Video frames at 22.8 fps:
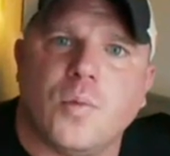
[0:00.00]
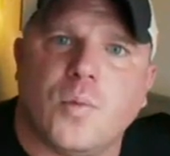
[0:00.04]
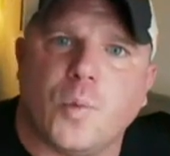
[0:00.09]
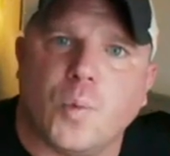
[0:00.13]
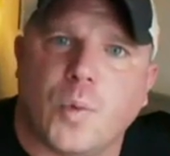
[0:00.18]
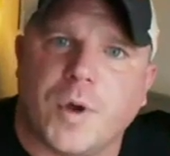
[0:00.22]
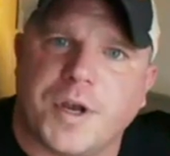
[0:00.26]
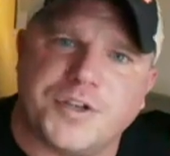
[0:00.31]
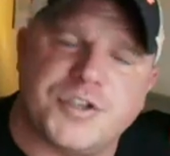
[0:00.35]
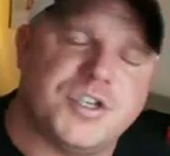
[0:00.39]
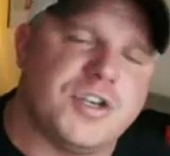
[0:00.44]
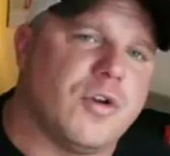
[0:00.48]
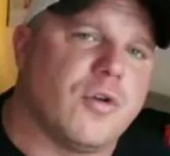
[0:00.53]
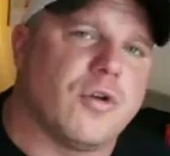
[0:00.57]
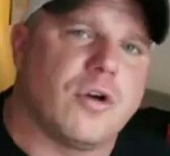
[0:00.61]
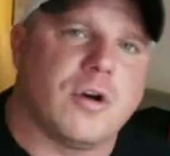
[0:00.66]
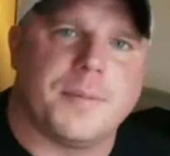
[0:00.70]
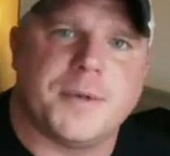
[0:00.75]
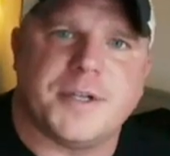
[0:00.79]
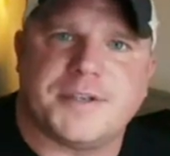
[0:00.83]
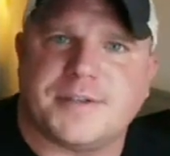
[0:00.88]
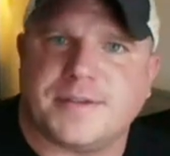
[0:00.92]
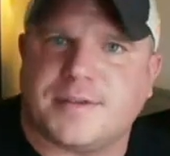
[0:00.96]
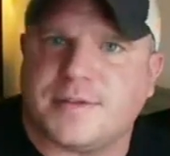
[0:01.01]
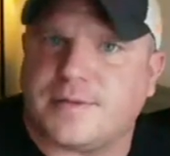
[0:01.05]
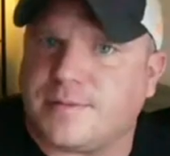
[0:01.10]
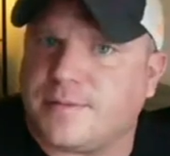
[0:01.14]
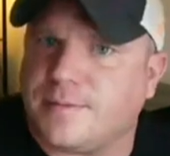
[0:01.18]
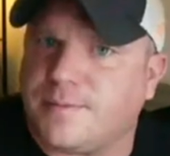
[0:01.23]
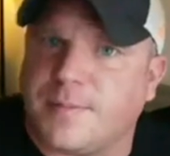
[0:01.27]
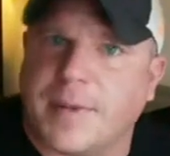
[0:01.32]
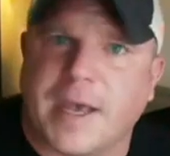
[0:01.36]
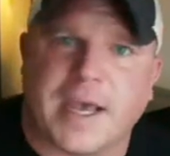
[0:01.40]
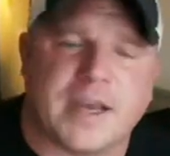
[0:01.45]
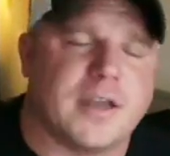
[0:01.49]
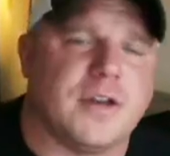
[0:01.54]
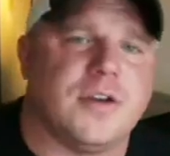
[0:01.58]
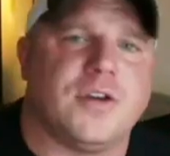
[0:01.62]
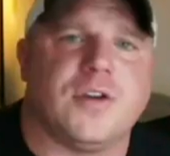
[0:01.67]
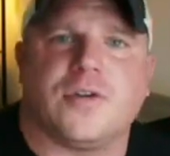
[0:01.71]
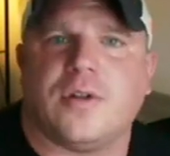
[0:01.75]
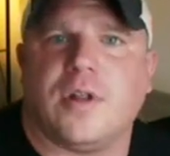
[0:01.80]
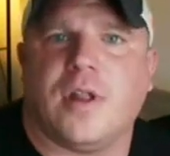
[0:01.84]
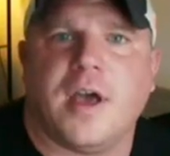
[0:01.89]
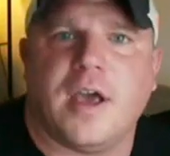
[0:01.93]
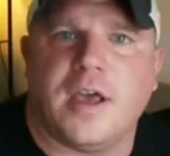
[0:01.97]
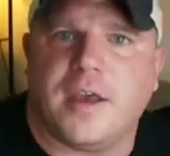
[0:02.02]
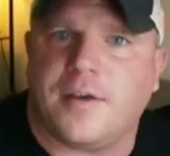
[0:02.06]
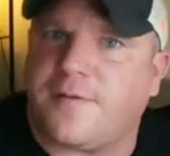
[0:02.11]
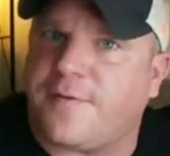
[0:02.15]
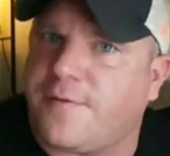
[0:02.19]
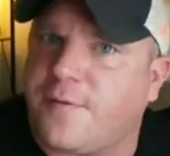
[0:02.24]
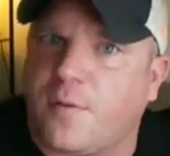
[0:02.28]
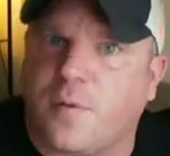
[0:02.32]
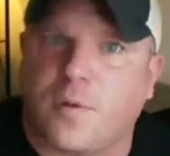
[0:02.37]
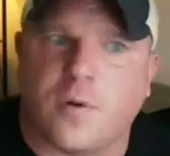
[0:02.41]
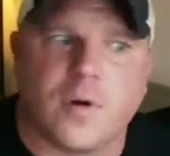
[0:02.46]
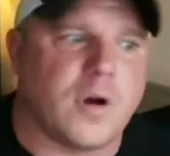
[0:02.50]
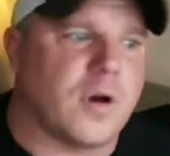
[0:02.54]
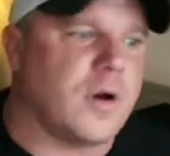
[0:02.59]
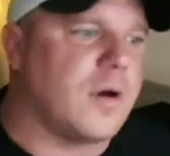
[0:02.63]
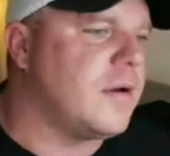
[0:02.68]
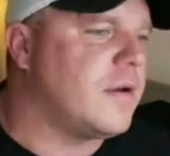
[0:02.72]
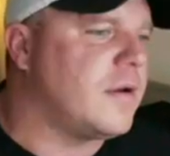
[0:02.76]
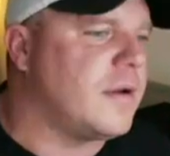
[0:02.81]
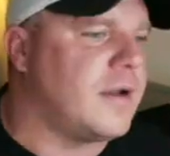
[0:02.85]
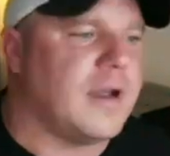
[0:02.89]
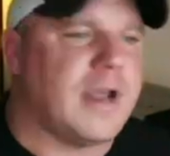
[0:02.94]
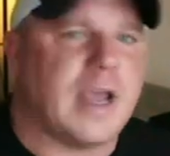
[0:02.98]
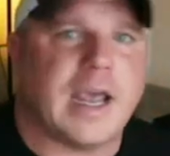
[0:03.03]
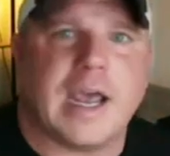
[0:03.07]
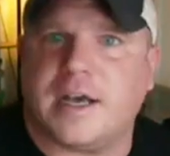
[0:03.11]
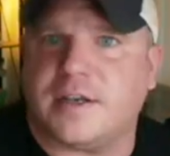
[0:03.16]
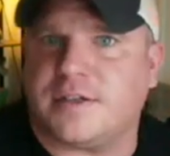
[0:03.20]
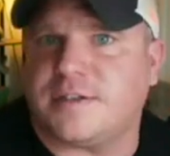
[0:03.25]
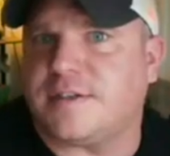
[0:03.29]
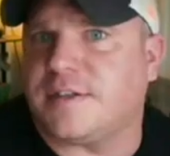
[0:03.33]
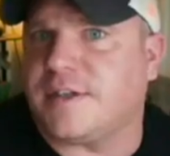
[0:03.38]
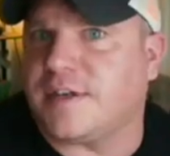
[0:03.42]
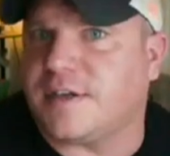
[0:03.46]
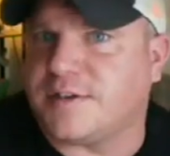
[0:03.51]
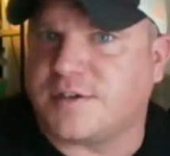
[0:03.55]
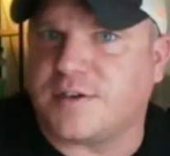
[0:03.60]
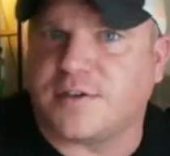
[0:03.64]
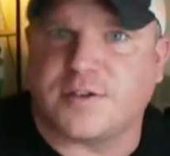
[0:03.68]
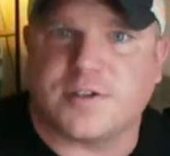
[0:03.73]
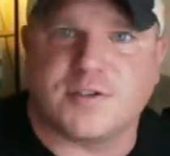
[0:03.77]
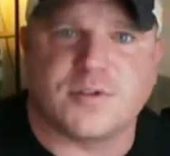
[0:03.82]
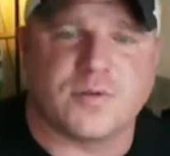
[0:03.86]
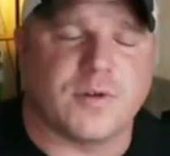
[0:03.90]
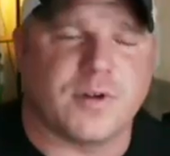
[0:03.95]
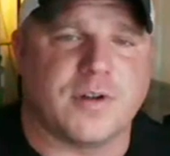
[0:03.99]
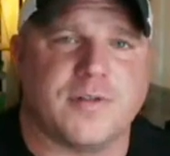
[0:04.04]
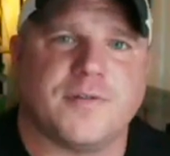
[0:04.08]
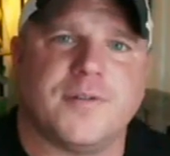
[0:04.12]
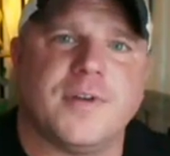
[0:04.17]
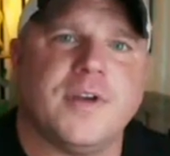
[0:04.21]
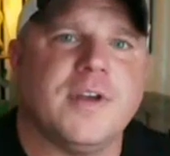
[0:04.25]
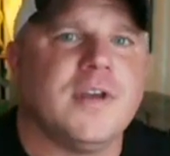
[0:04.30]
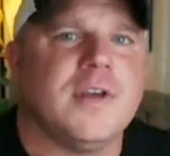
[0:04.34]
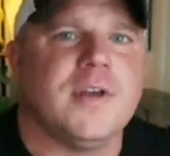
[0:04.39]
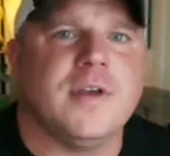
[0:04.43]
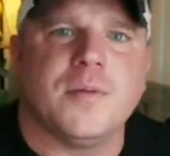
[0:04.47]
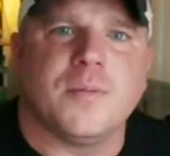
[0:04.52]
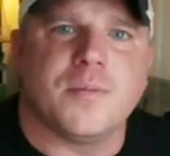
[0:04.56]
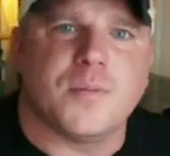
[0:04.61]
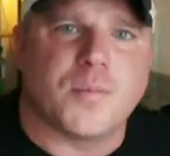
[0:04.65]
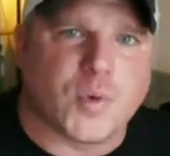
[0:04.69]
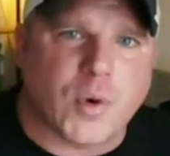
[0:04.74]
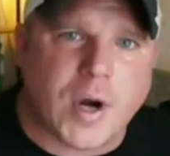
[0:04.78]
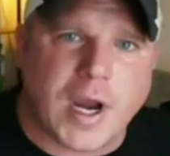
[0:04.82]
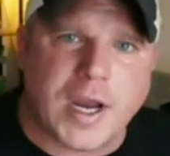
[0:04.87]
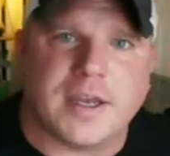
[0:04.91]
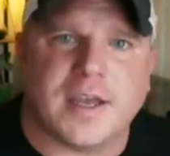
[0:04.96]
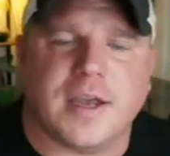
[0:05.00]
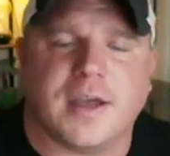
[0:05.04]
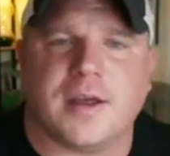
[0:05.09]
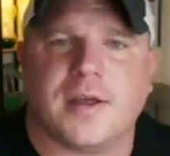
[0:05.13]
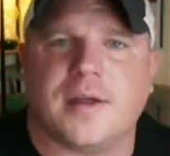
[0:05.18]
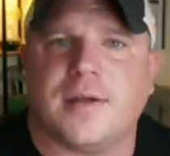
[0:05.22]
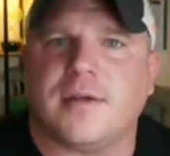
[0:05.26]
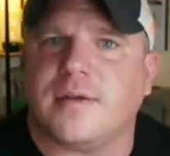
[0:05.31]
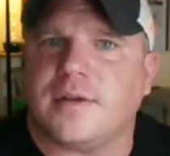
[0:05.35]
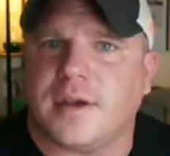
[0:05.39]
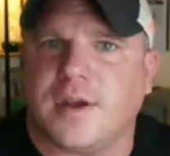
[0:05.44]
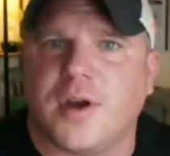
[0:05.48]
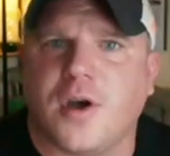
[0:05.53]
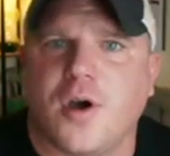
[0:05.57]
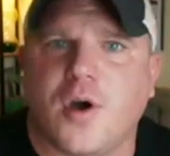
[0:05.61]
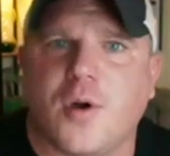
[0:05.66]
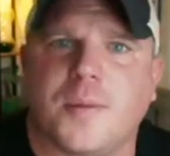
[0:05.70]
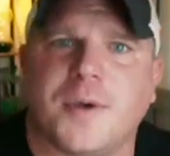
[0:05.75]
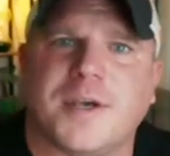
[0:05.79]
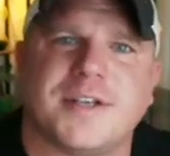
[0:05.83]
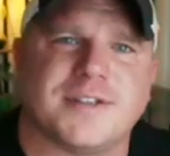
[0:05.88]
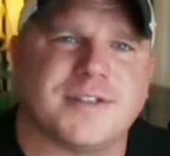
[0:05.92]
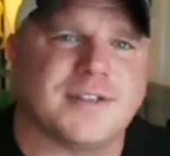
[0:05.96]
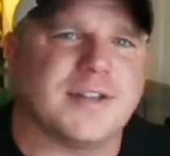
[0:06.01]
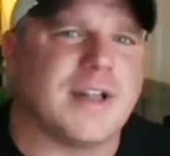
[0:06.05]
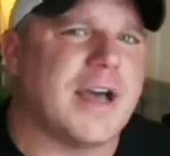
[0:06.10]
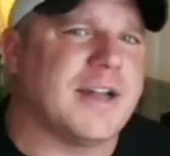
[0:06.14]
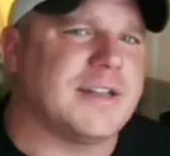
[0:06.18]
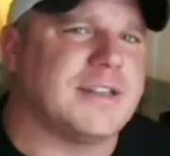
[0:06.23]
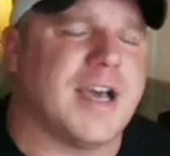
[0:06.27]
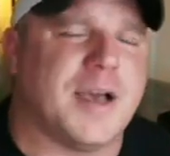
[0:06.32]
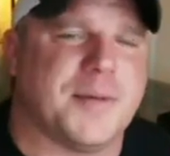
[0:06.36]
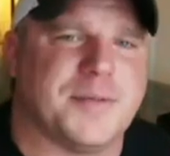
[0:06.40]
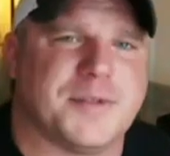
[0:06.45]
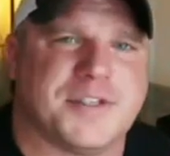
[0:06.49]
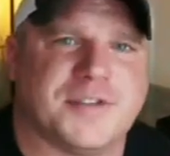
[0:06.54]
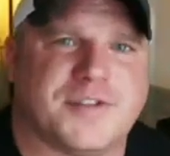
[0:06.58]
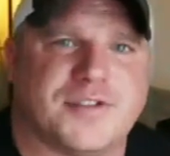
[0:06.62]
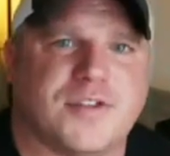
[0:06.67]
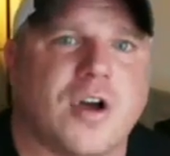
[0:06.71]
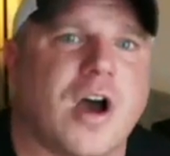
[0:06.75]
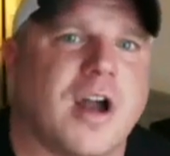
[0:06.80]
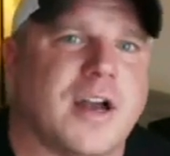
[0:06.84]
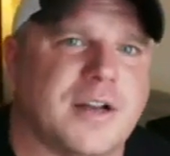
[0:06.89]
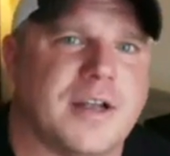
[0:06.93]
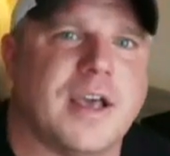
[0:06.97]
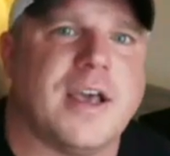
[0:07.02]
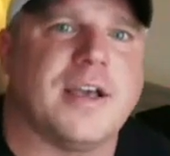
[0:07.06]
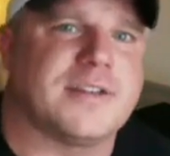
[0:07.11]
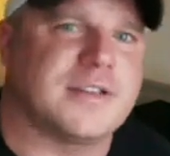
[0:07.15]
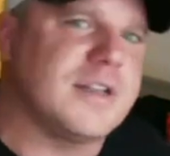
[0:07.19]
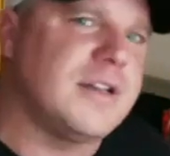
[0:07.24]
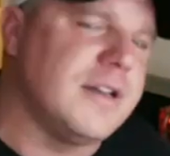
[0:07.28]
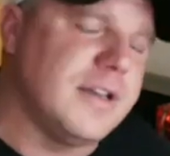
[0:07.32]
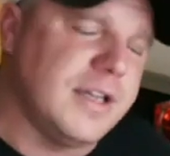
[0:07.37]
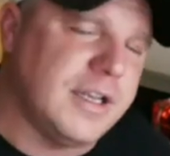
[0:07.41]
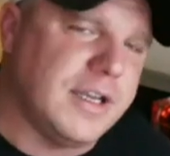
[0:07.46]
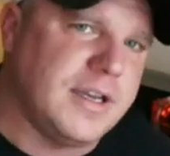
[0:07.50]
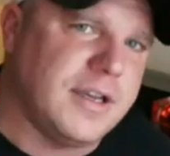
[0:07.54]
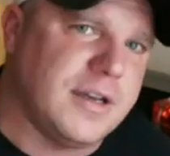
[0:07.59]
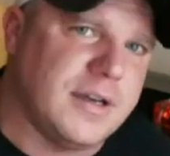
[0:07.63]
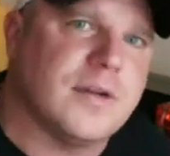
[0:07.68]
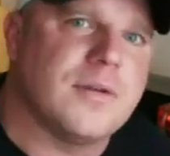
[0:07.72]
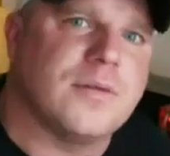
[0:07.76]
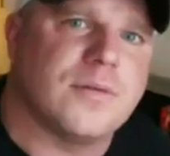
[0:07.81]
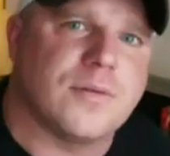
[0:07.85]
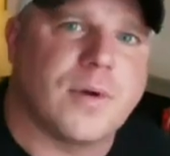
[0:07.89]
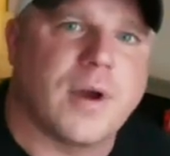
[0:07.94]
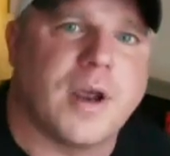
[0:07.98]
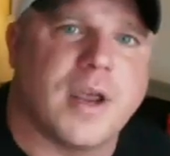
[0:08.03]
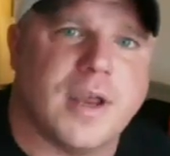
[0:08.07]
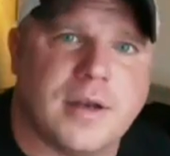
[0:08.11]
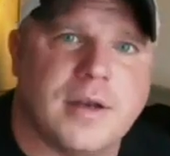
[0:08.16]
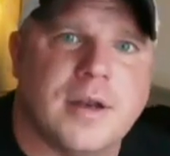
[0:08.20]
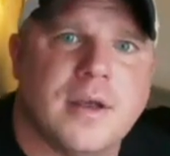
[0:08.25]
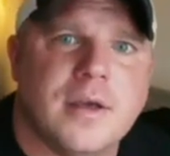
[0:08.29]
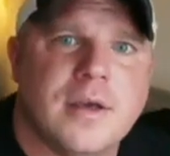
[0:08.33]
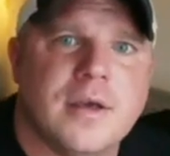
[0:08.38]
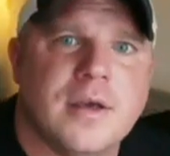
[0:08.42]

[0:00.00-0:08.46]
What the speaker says: when she orbits back into your life or as things are sort of breaking, you know, because a lot of times it's not as clean, right?